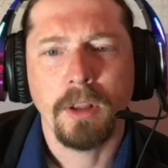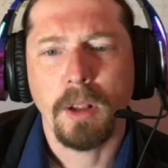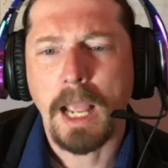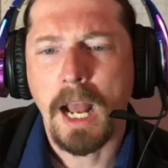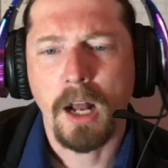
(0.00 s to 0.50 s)

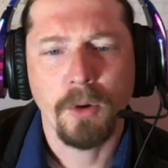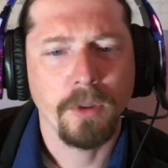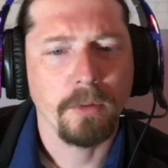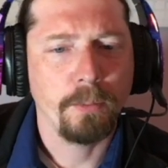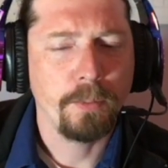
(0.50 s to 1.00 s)
how the
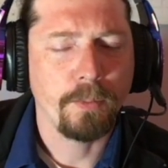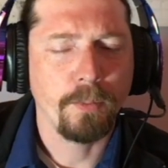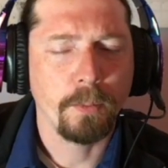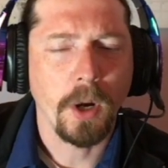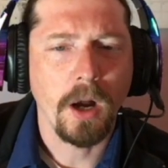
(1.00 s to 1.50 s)

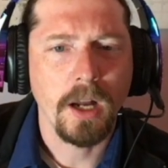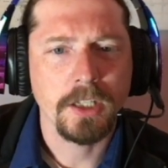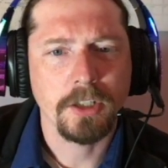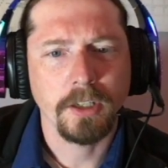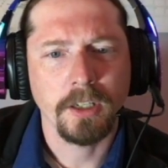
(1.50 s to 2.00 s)

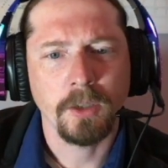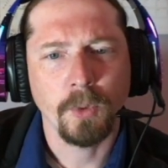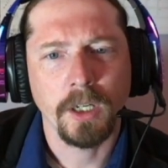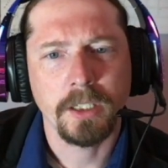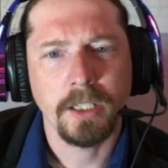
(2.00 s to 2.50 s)
pawns are going to
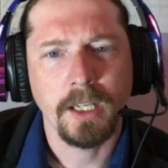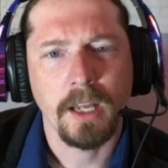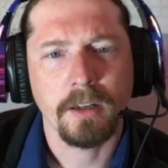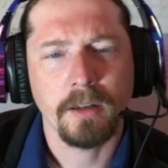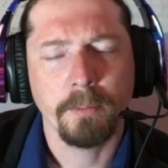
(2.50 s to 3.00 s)
work together.